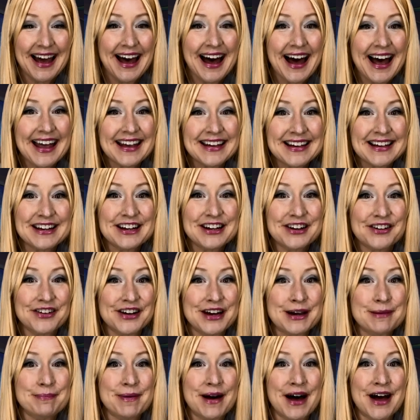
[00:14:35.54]
I can
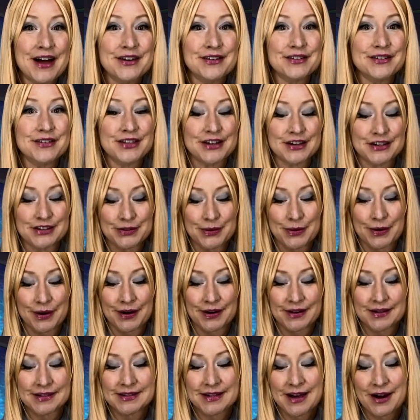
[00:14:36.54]
creep under the door.
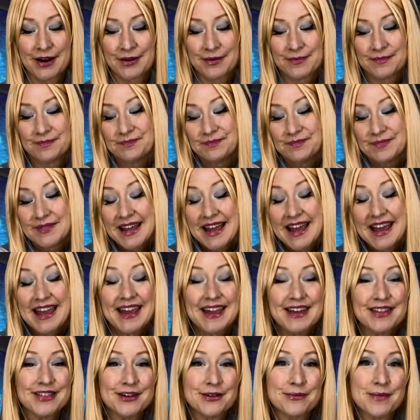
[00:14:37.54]
So either
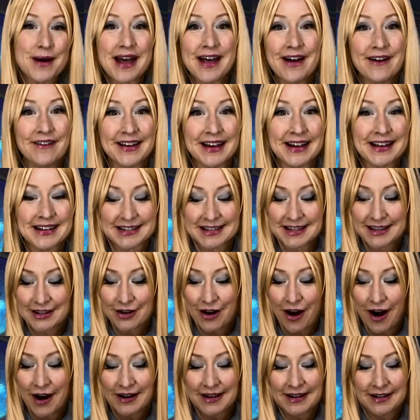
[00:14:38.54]
way, I'll get into the
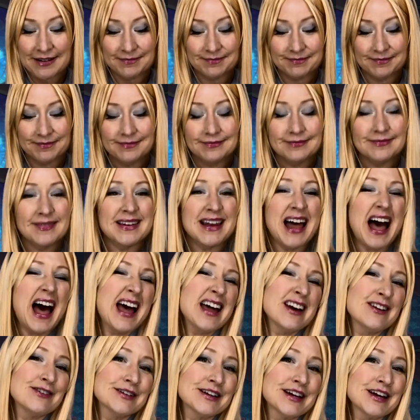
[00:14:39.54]
garden, and I
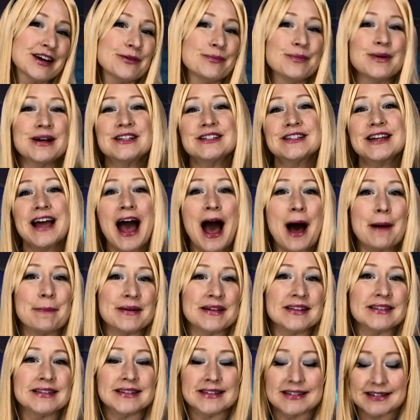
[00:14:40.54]
don't care which
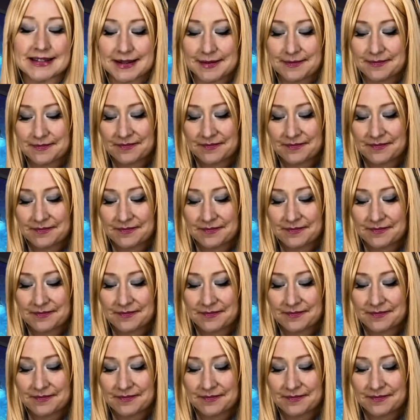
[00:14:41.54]
happens.